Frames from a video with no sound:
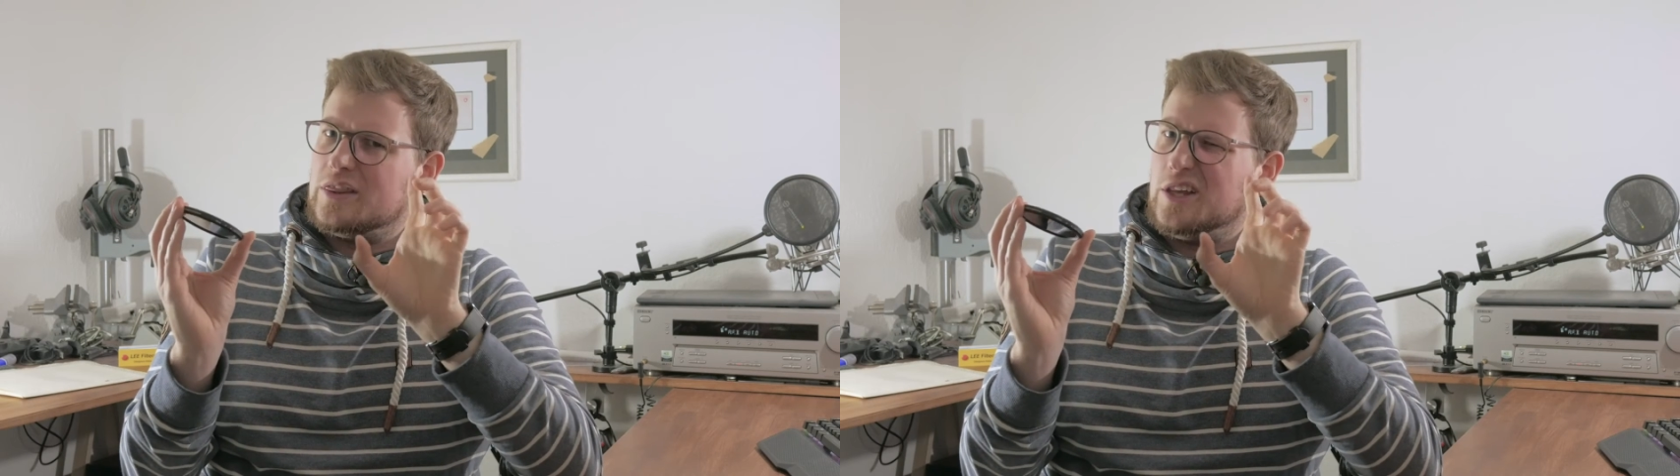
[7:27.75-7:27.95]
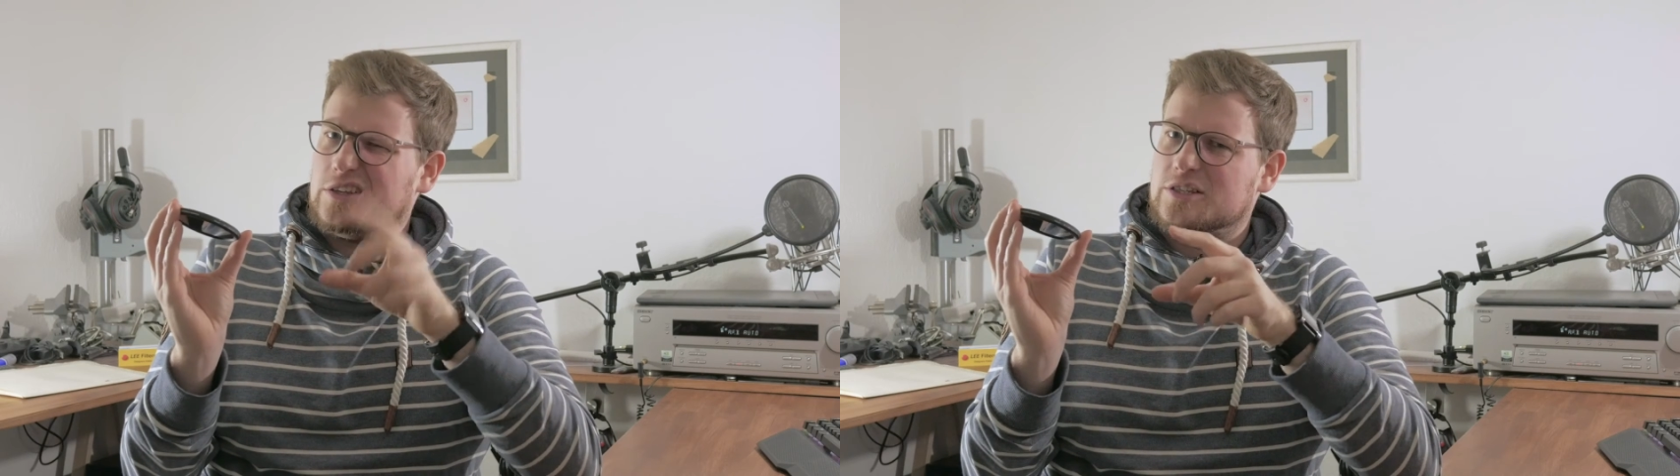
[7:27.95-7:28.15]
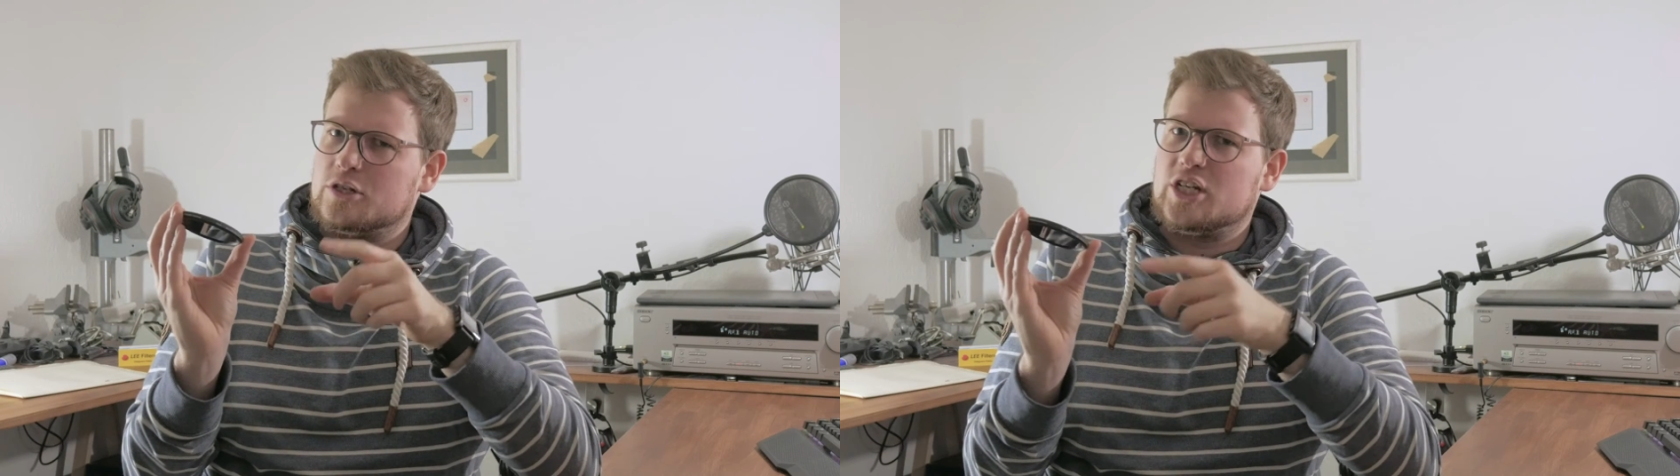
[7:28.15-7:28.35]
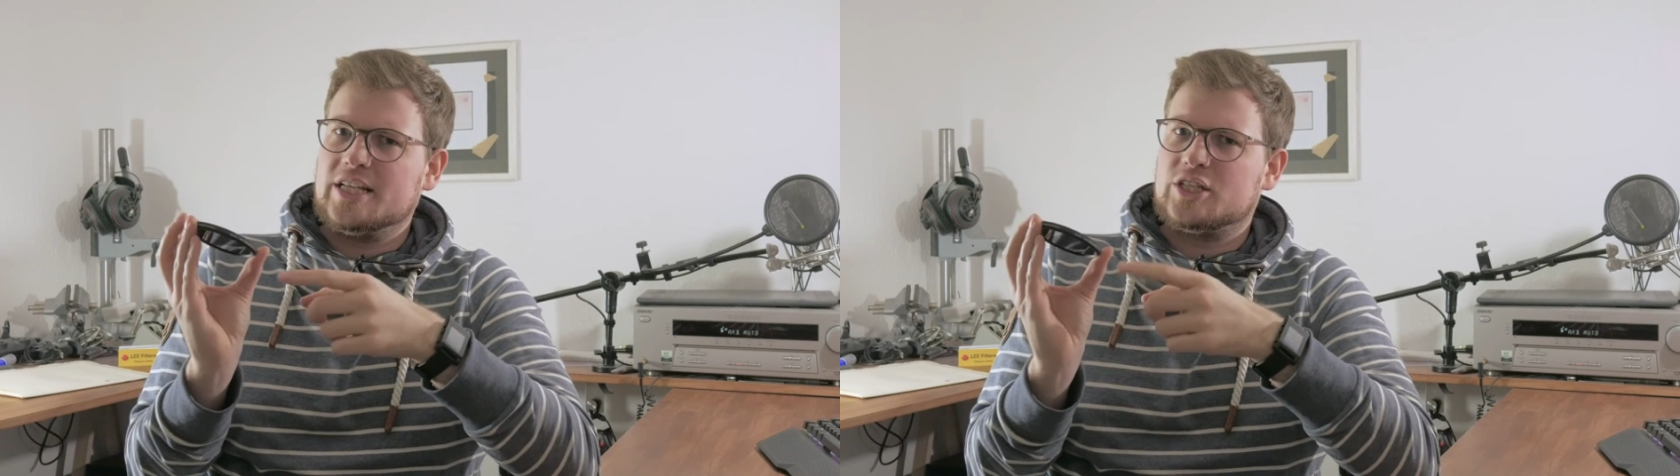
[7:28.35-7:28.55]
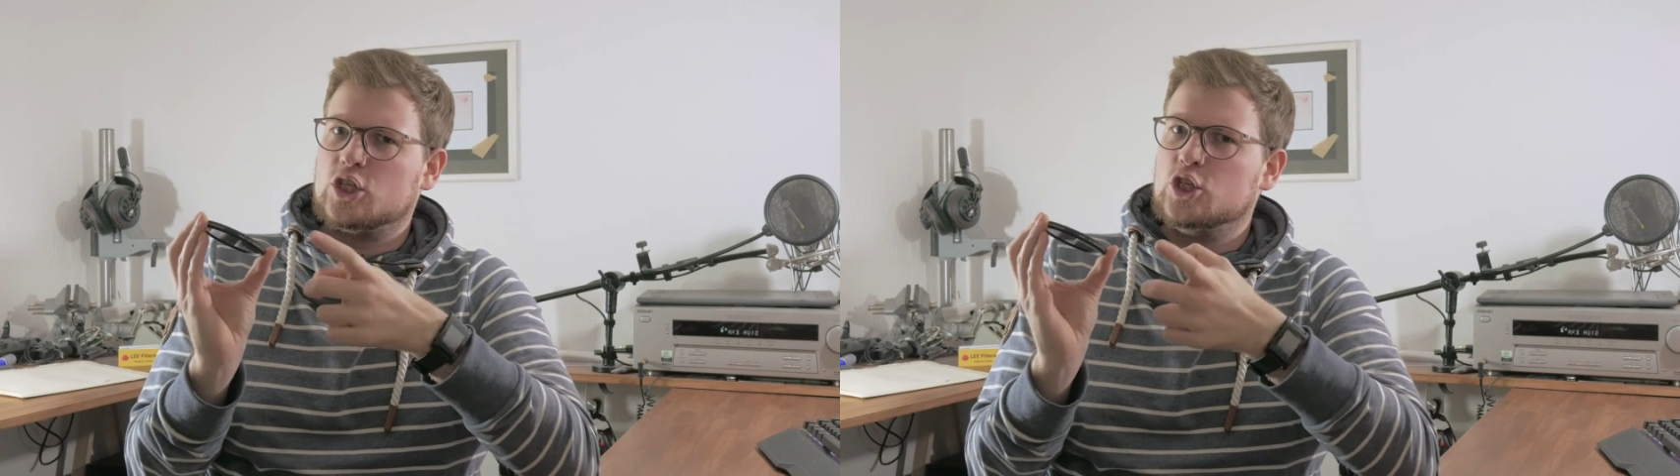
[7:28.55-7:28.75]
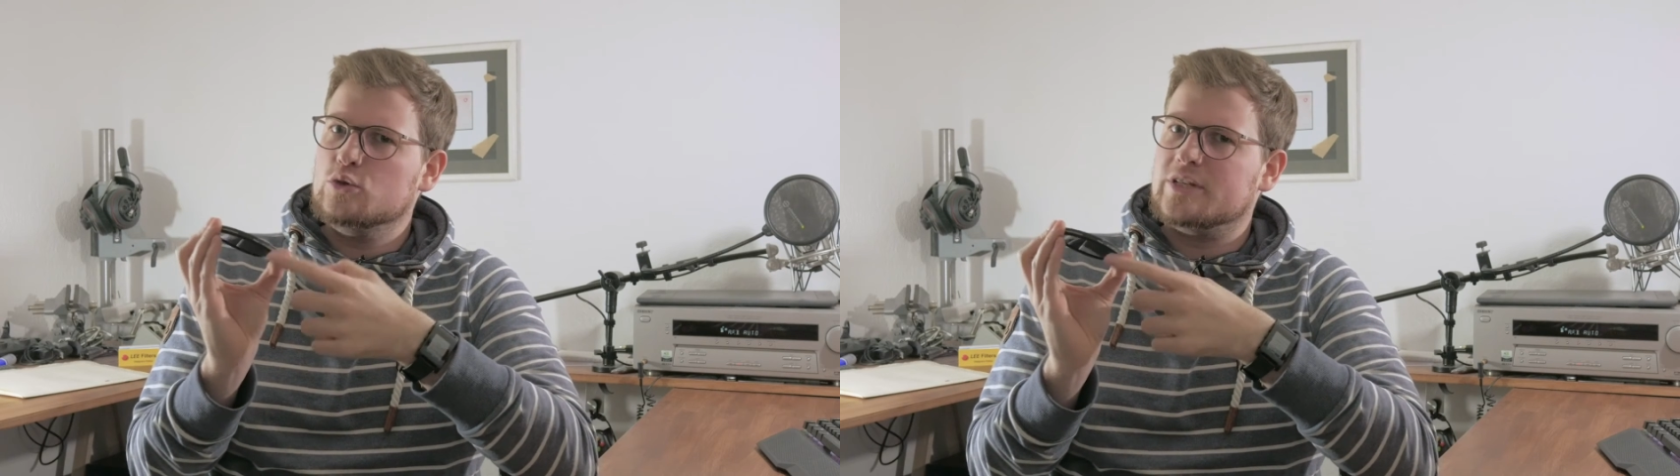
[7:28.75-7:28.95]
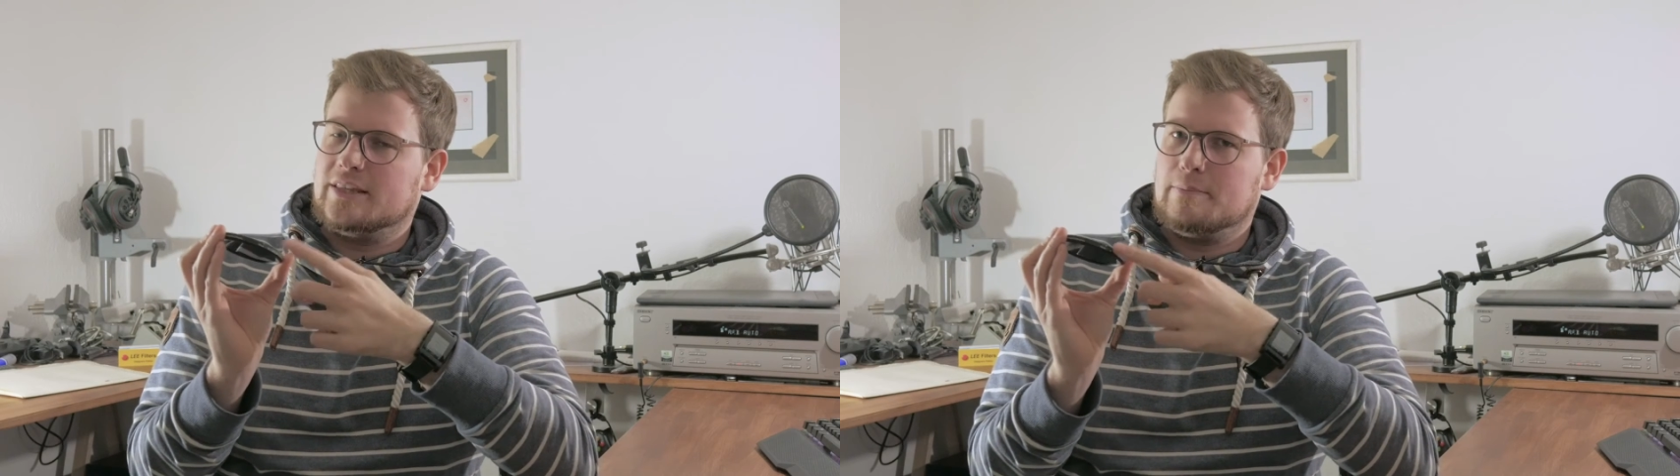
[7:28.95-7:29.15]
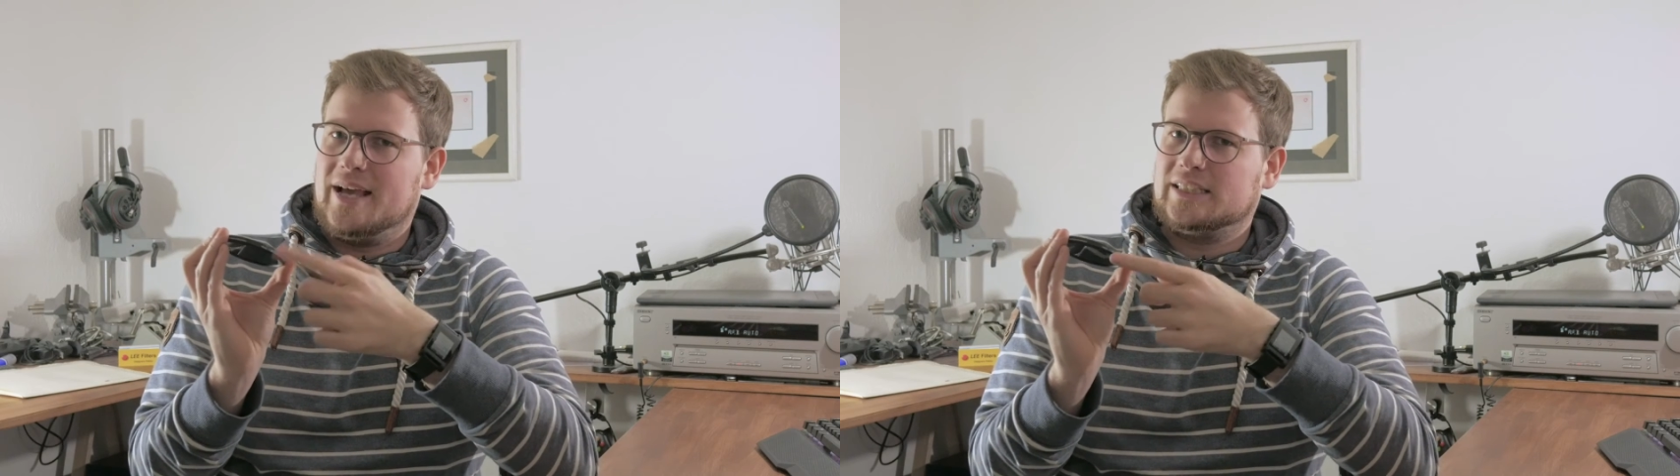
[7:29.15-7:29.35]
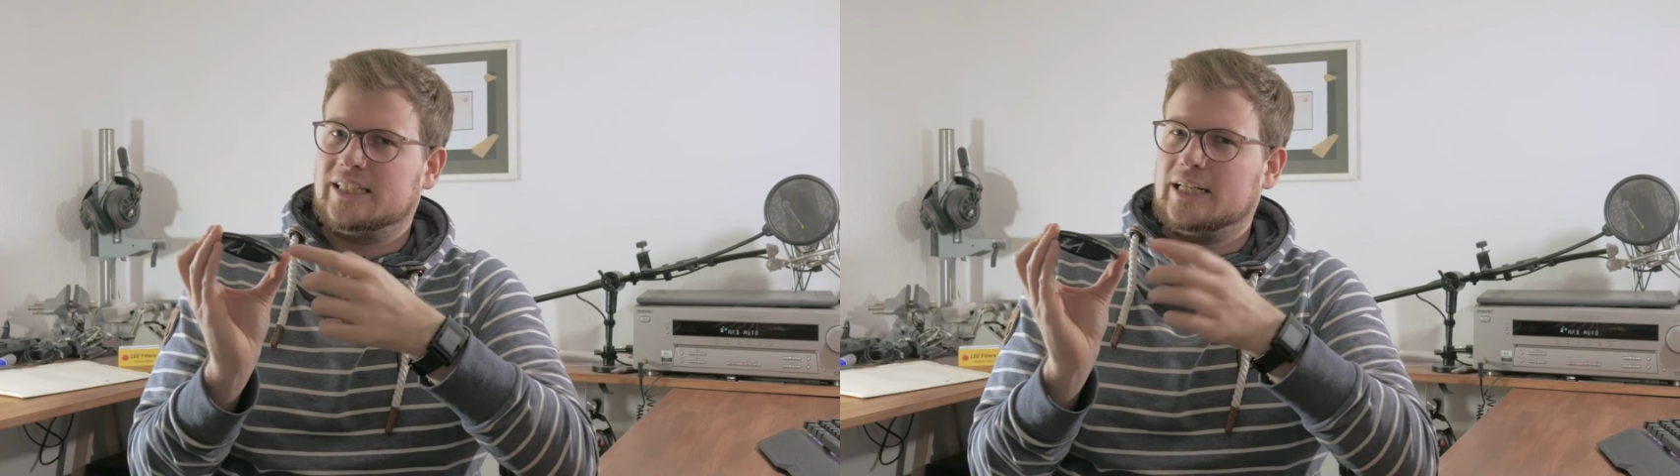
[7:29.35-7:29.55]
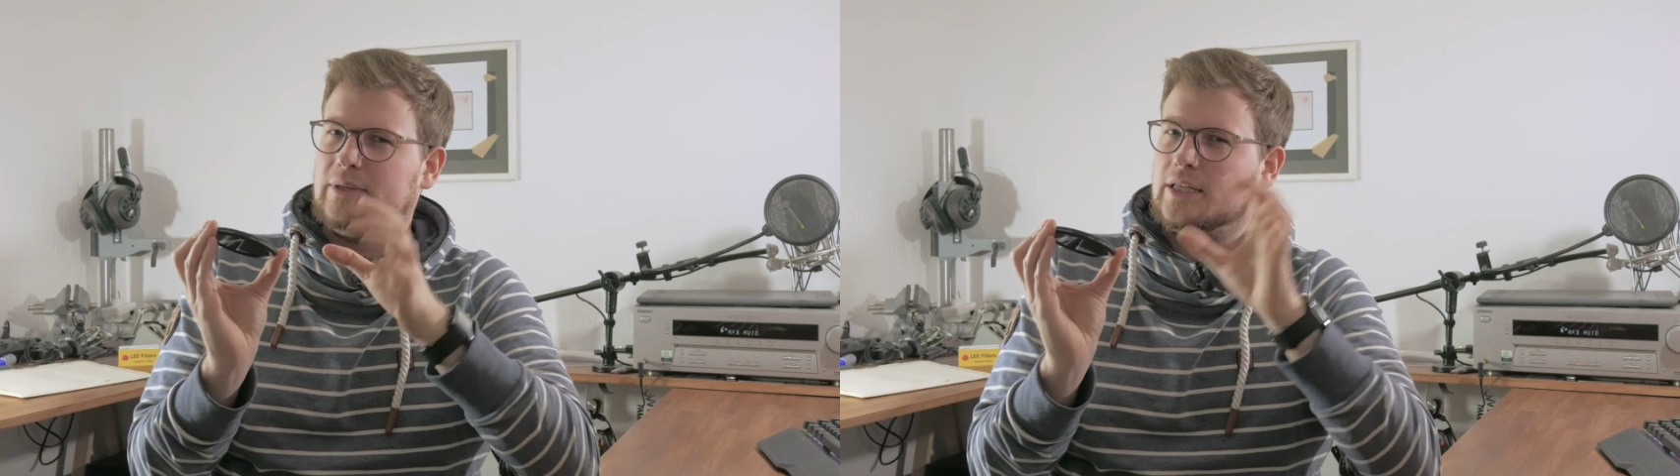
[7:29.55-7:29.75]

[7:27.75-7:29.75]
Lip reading: not suggest using the max setting,